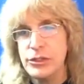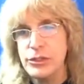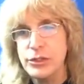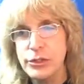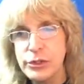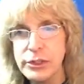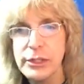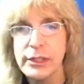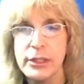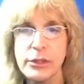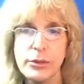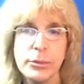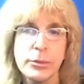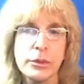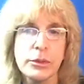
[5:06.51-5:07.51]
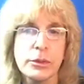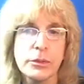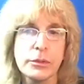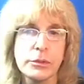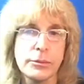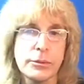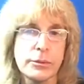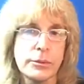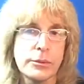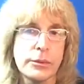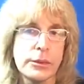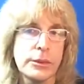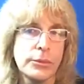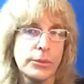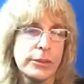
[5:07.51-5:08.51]
circulate the
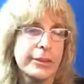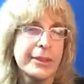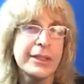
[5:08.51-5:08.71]
world with